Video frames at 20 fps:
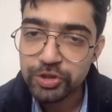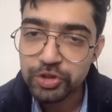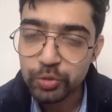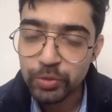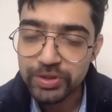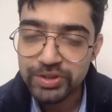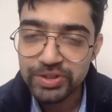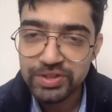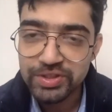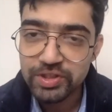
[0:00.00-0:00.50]

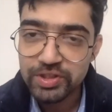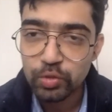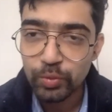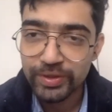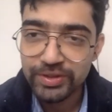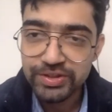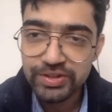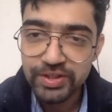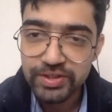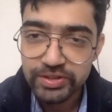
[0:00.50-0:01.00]
situations? This
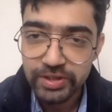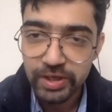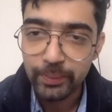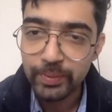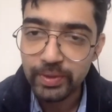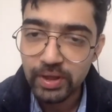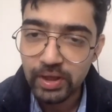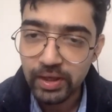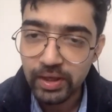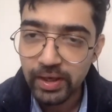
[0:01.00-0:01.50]
question has
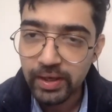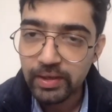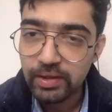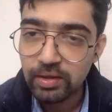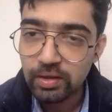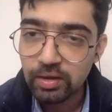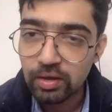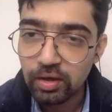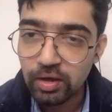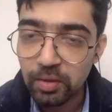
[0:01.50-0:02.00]
come in
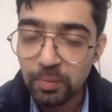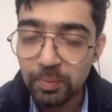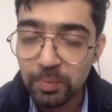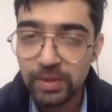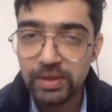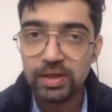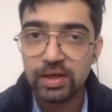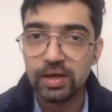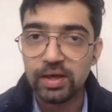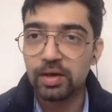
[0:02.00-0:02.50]
again.
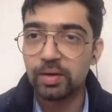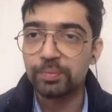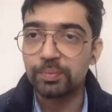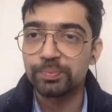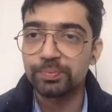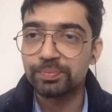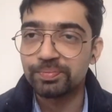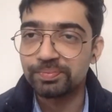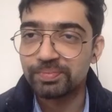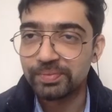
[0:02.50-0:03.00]

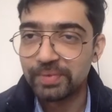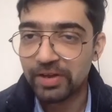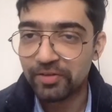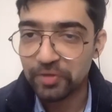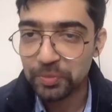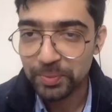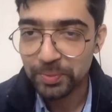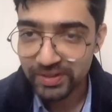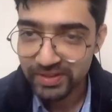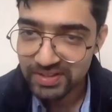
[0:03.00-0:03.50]

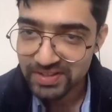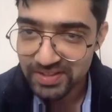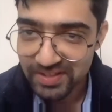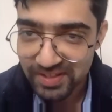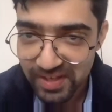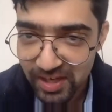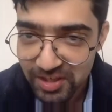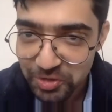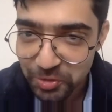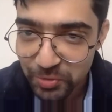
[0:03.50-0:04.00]
Everybody, this is
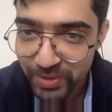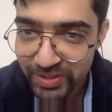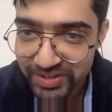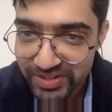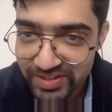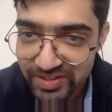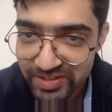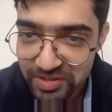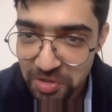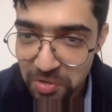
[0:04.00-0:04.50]
the last
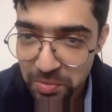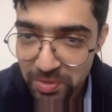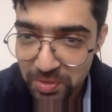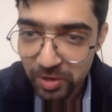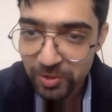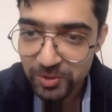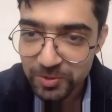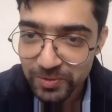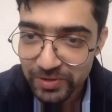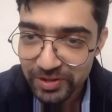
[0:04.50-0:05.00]
question. So we'll
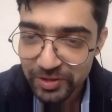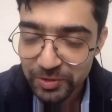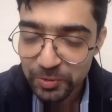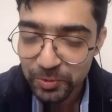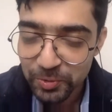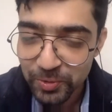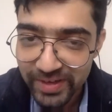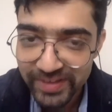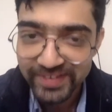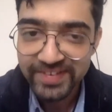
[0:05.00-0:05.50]
also need
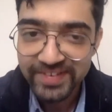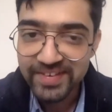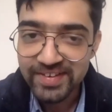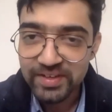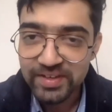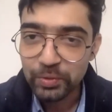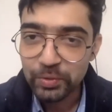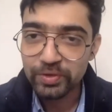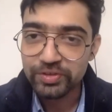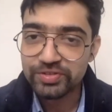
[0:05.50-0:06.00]
to head.
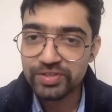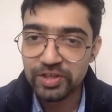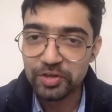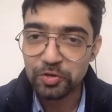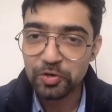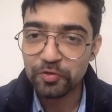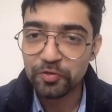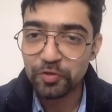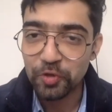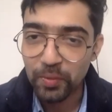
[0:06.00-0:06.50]
We
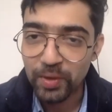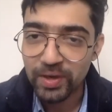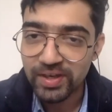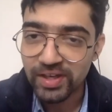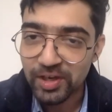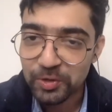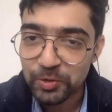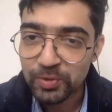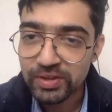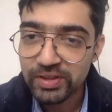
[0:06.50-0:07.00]
scheduled for 1
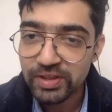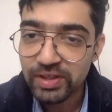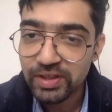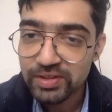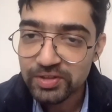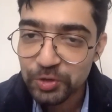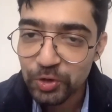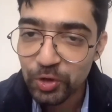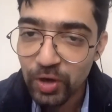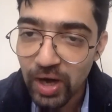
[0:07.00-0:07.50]
hour only.
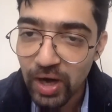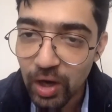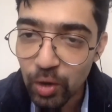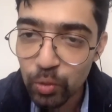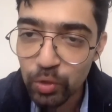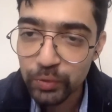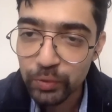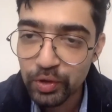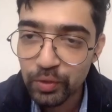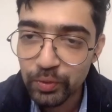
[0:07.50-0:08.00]
So how
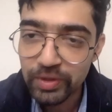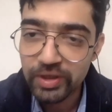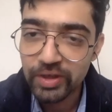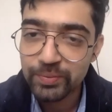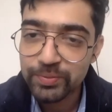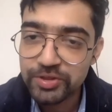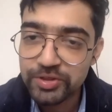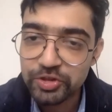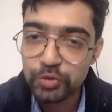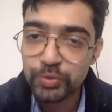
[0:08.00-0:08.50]
would we
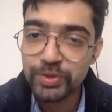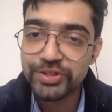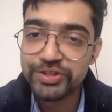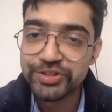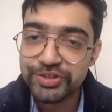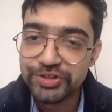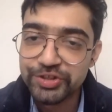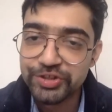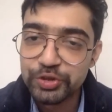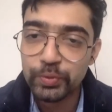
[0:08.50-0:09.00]
overcome
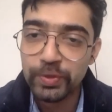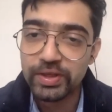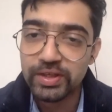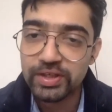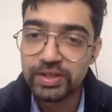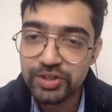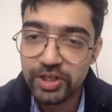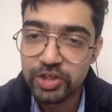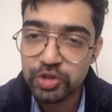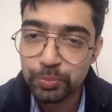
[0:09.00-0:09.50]
situations when a
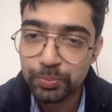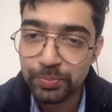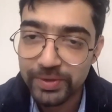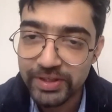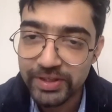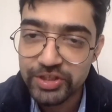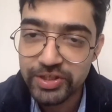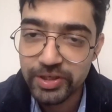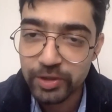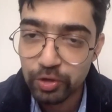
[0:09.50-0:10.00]
judge
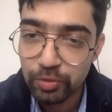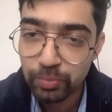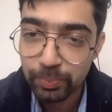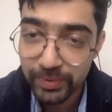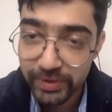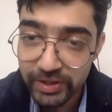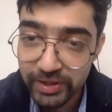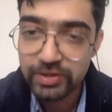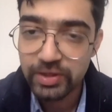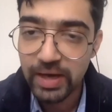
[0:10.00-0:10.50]

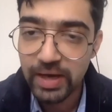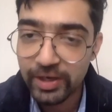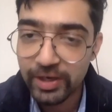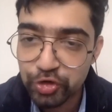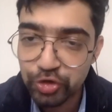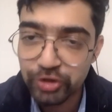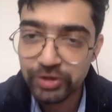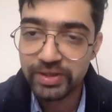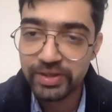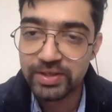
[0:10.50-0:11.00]

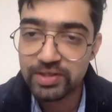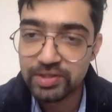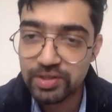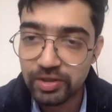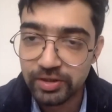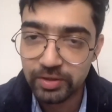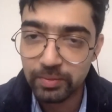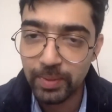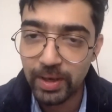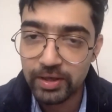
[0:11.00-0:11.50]
pre-adjudicates
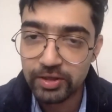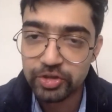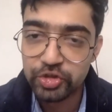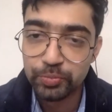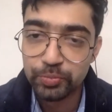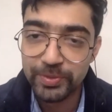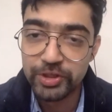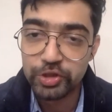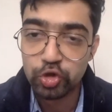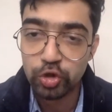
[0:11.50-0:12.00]
certain
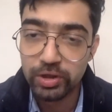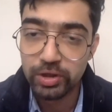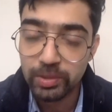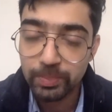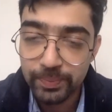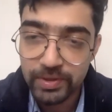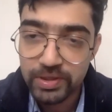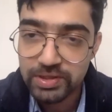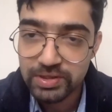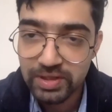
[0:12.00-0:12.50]
matters based on a
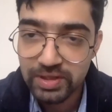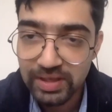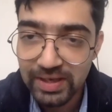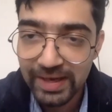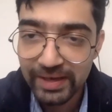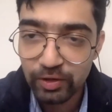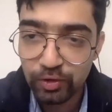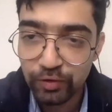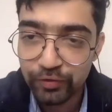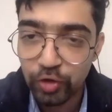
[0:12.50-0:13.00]
personal
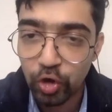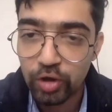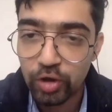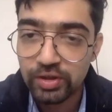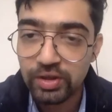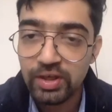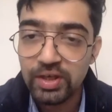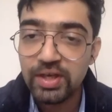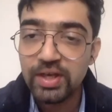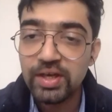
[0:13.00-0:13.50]
line of
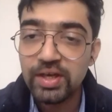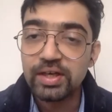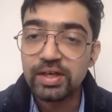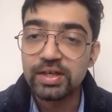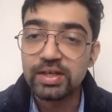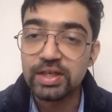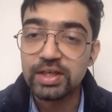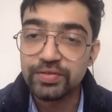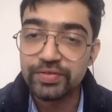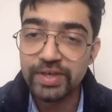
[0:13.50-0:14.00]
thought,
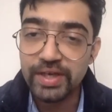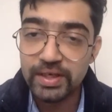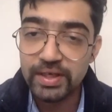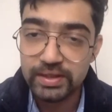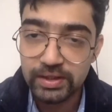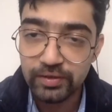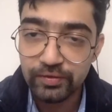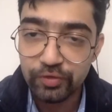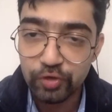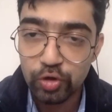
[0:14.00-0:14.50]

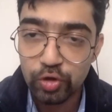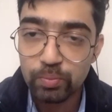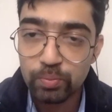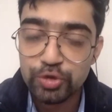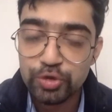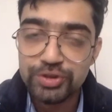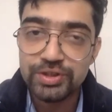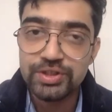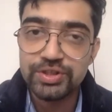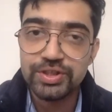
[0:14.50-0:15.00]
deviating from
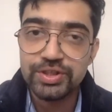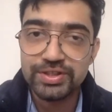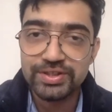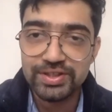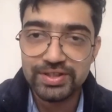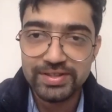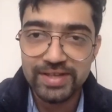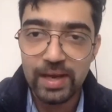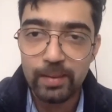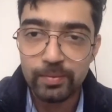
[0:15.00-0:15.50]
procedures
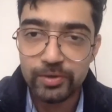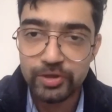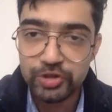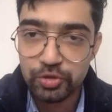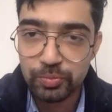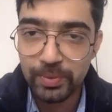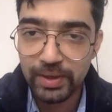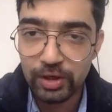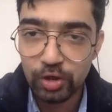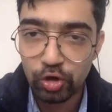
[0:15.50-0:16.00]

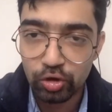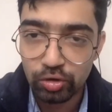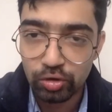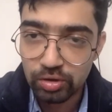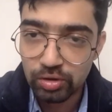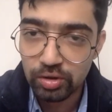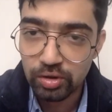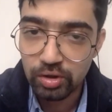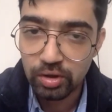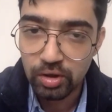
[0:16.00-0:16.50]
established by law?
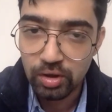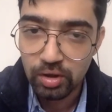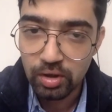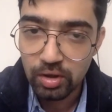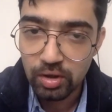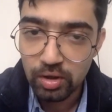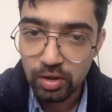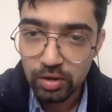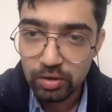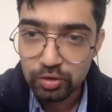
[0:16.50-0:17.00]

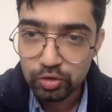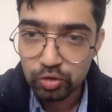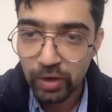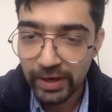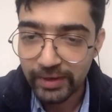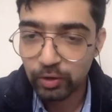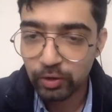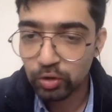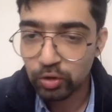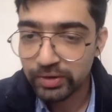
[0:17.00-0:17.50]
So
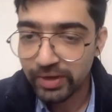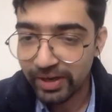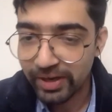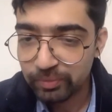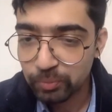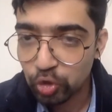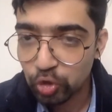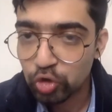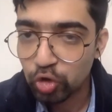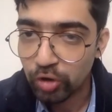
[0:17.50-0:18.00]
I don't
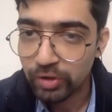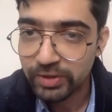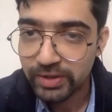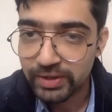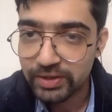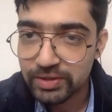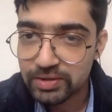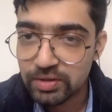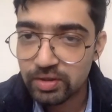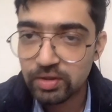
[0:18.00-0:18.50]
have more
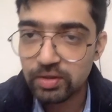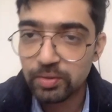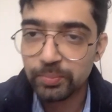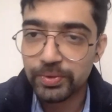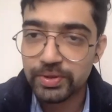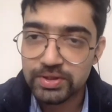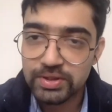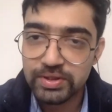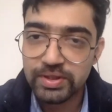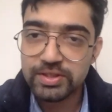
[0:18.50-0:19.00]
context, sir. The
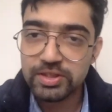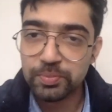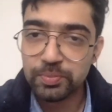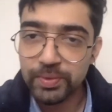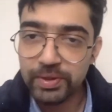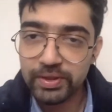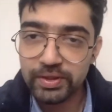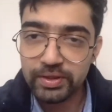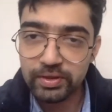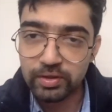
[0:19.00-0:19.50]
person has
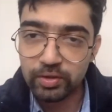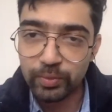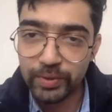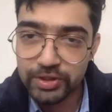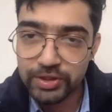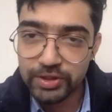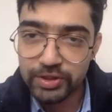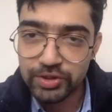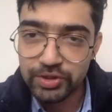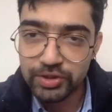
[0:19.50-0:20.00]
repeated the
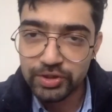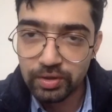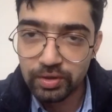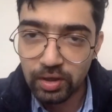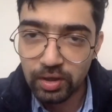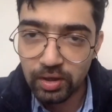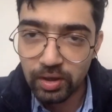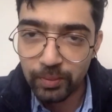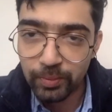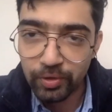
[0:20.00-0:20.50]
question a
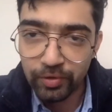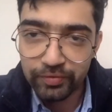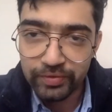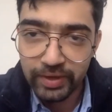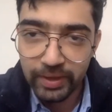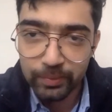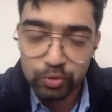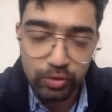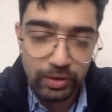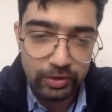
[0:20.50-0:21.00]
couple of
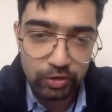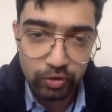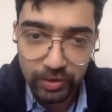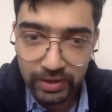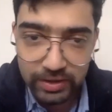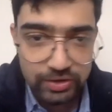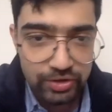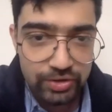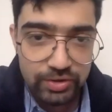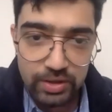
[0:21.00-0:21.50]
times, so I thought
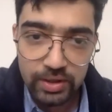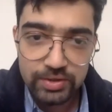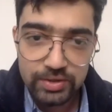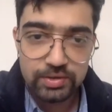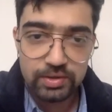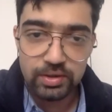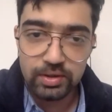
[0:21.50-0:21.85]
I'll just ask.